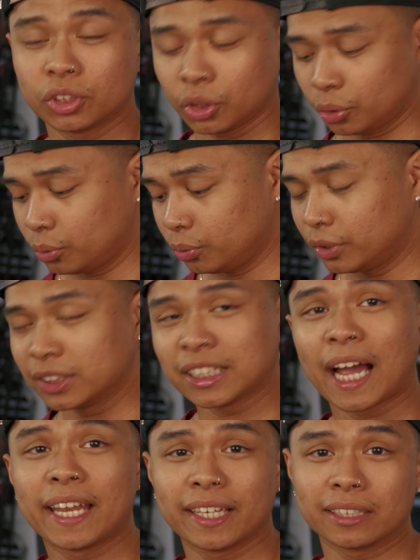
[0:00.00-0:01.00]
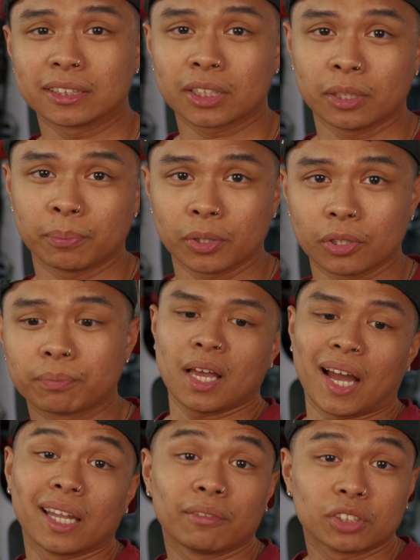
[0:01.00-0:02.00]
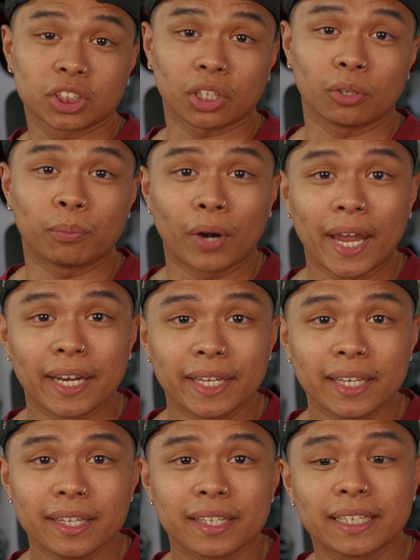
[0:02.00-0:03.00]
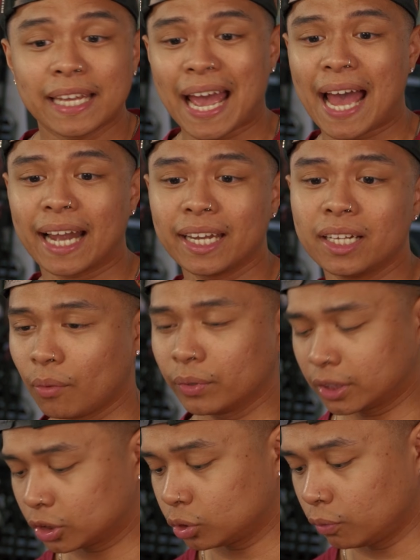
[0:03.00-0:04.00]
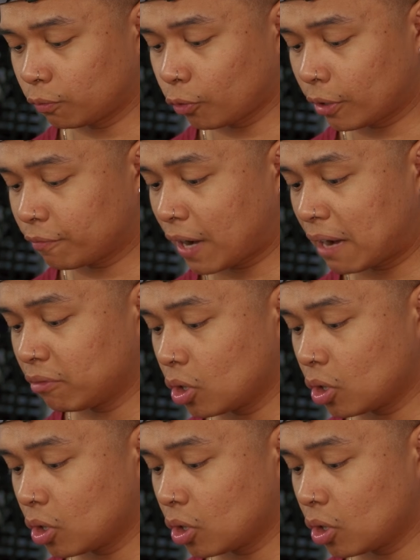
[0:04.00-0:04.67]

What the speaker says: to designing this clipper. I love the subtle branding that they added with the TOMB45